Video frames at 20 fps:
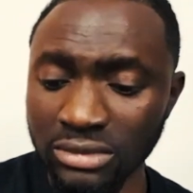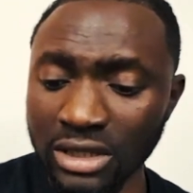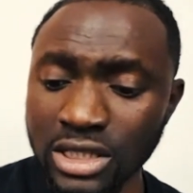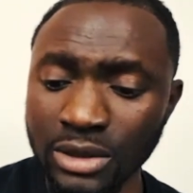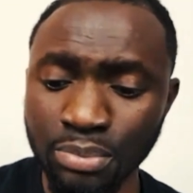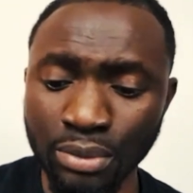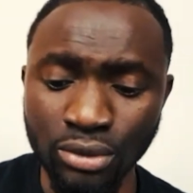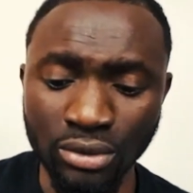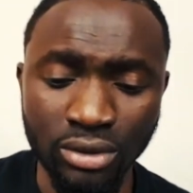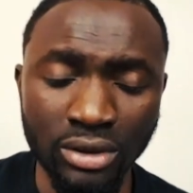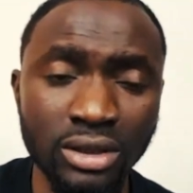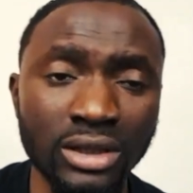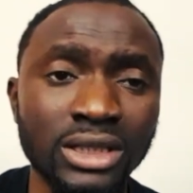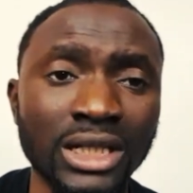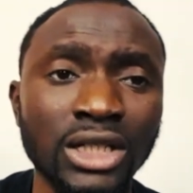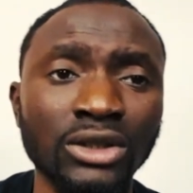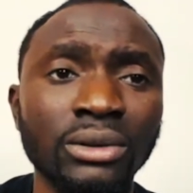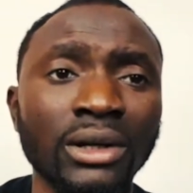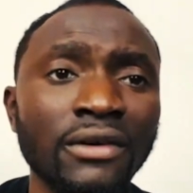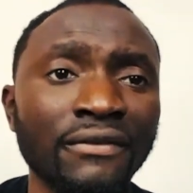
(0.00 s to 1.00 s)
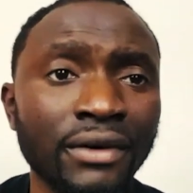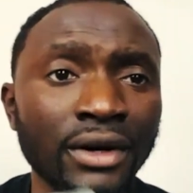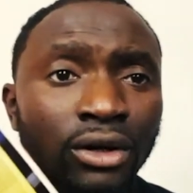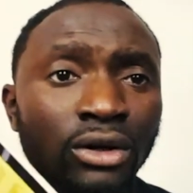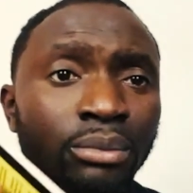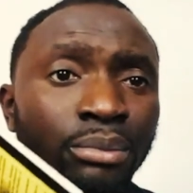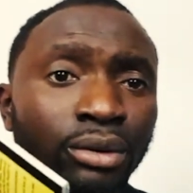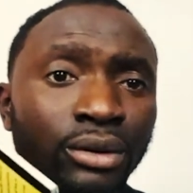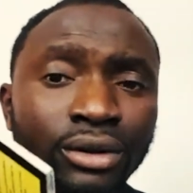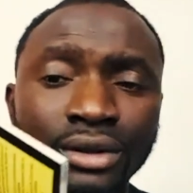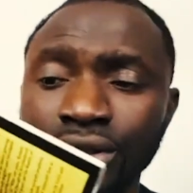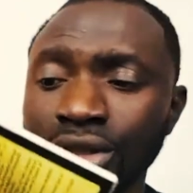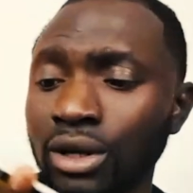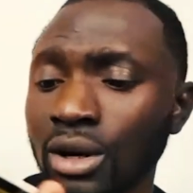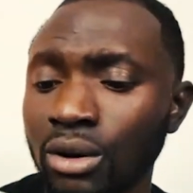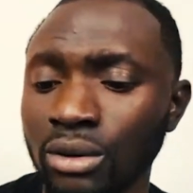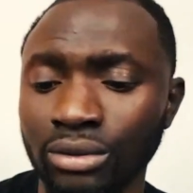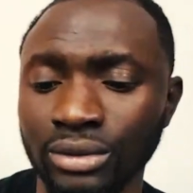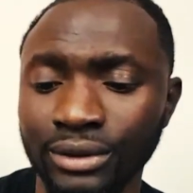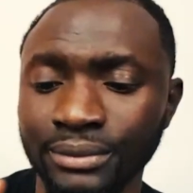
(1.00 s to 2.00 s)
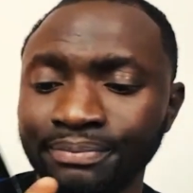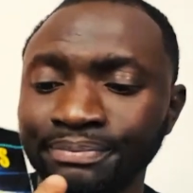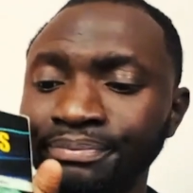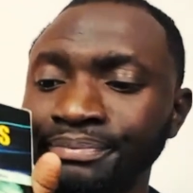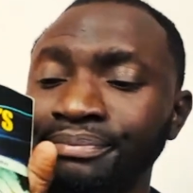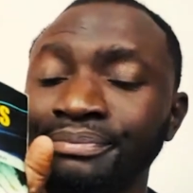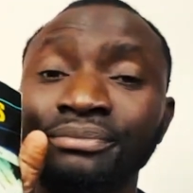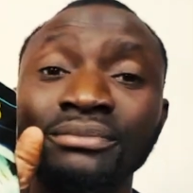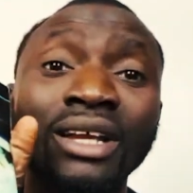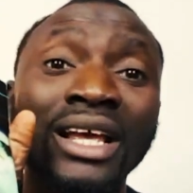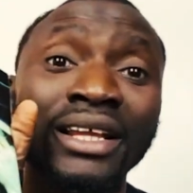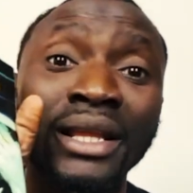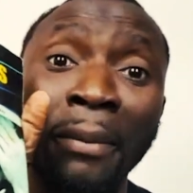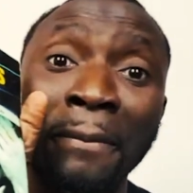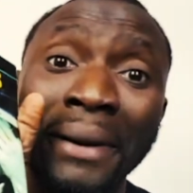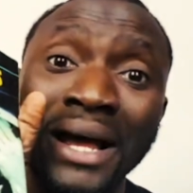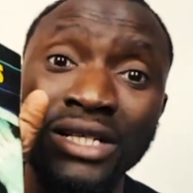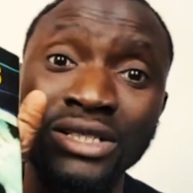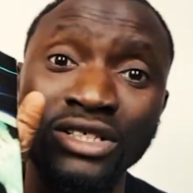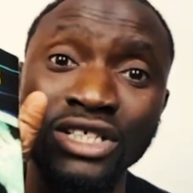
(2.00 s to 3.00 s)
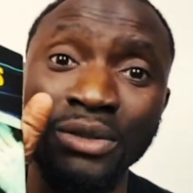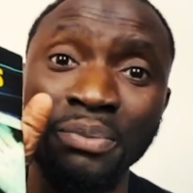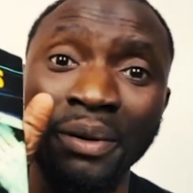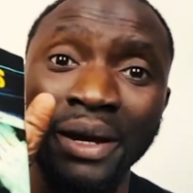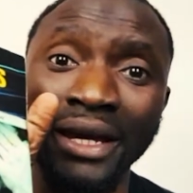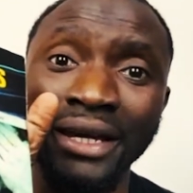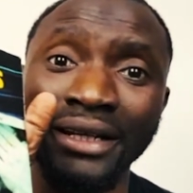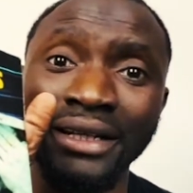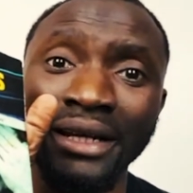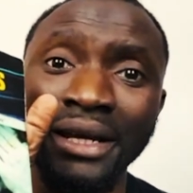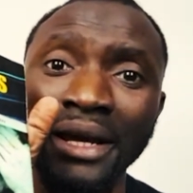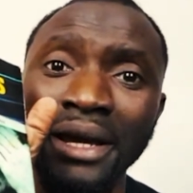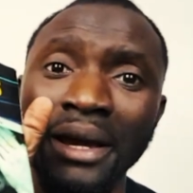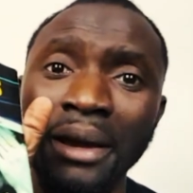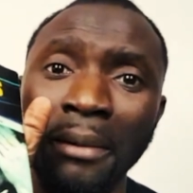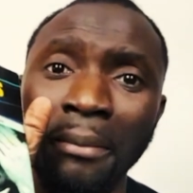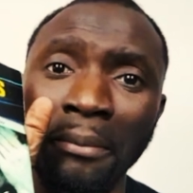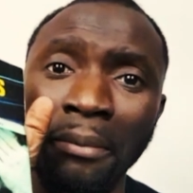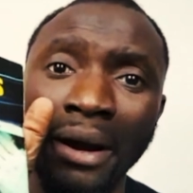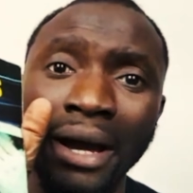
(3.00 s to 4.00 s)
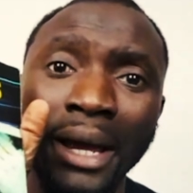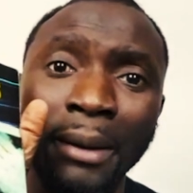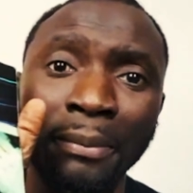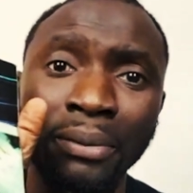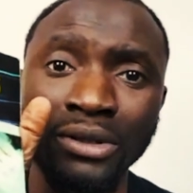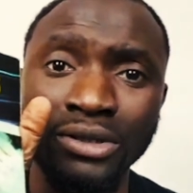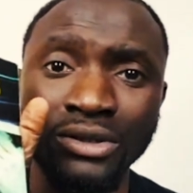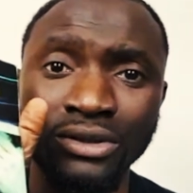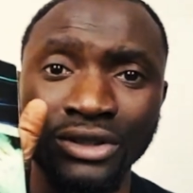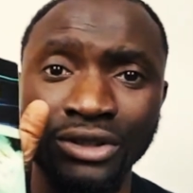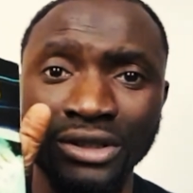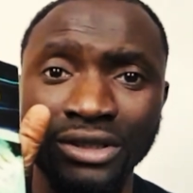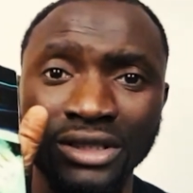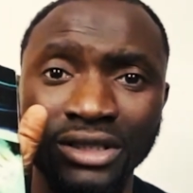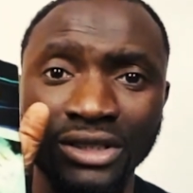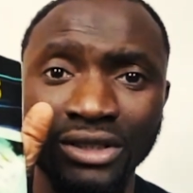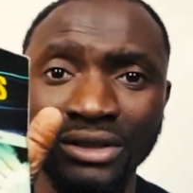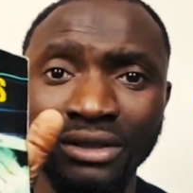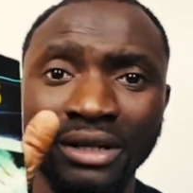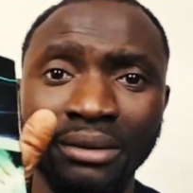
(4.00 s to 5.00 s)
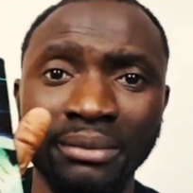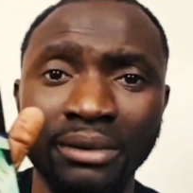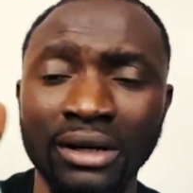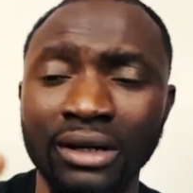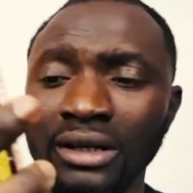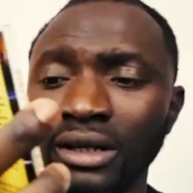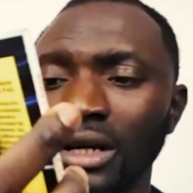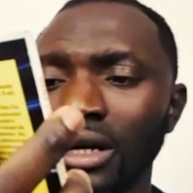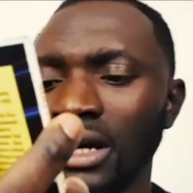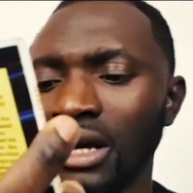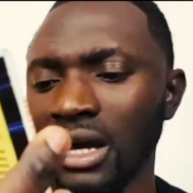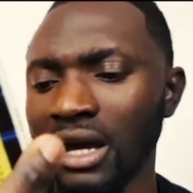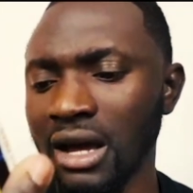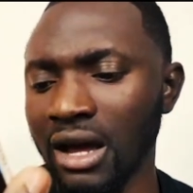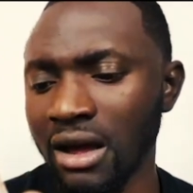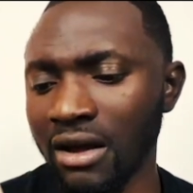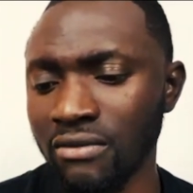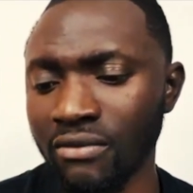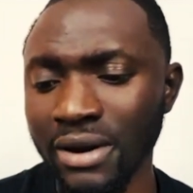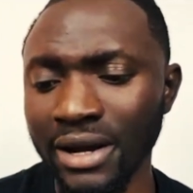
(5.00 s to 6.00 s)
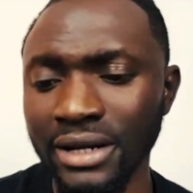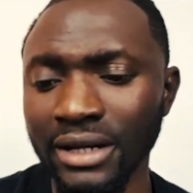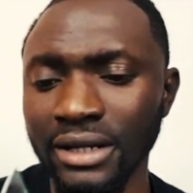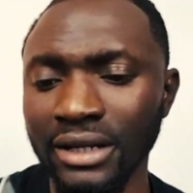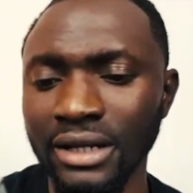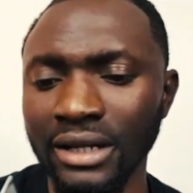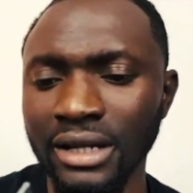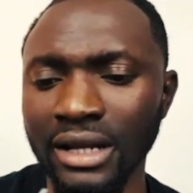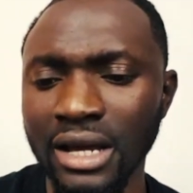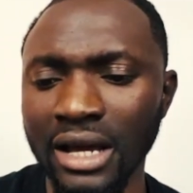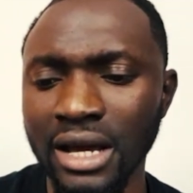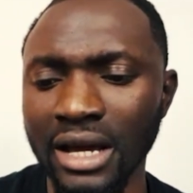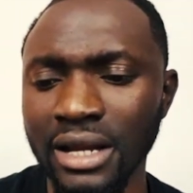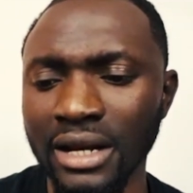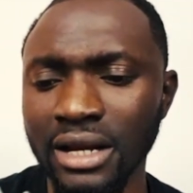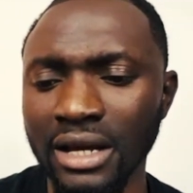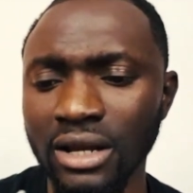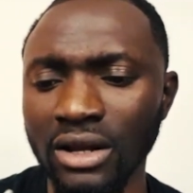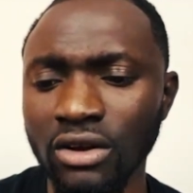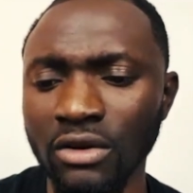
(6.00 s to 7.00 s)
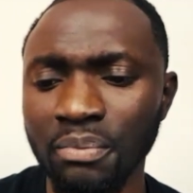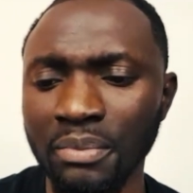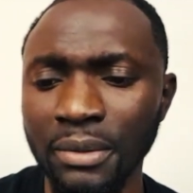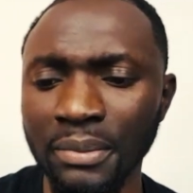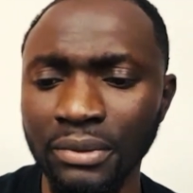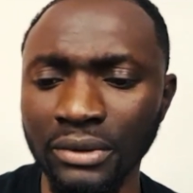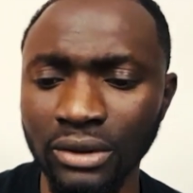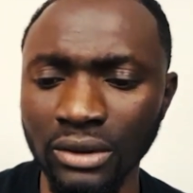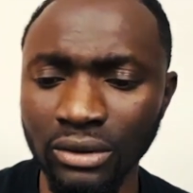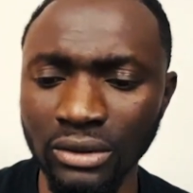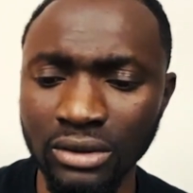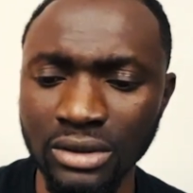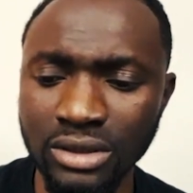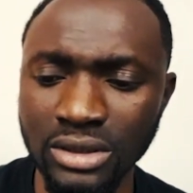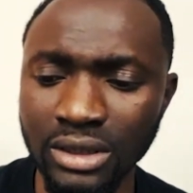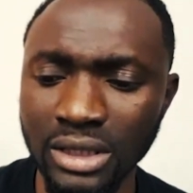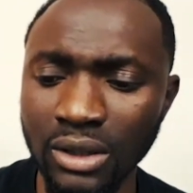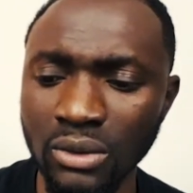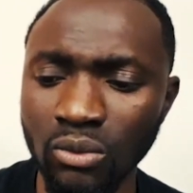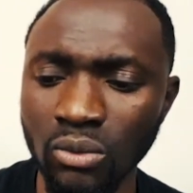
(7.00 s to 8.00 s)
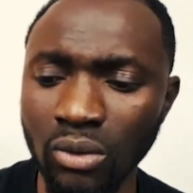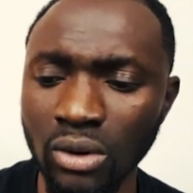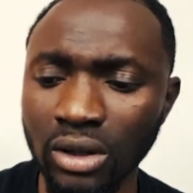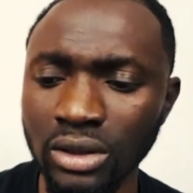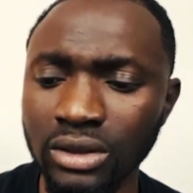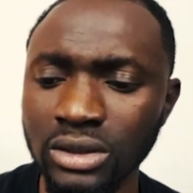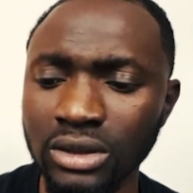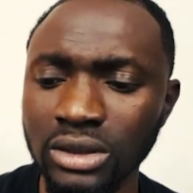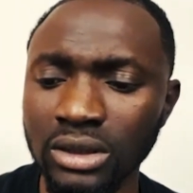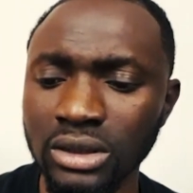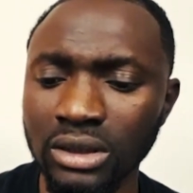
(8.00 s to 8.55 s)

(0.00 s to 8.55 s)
This book, it's actually a very good book. It's called The Pastor's Pain by Apostle Johnson Suleiman. I read it, and a lot of people don't understand what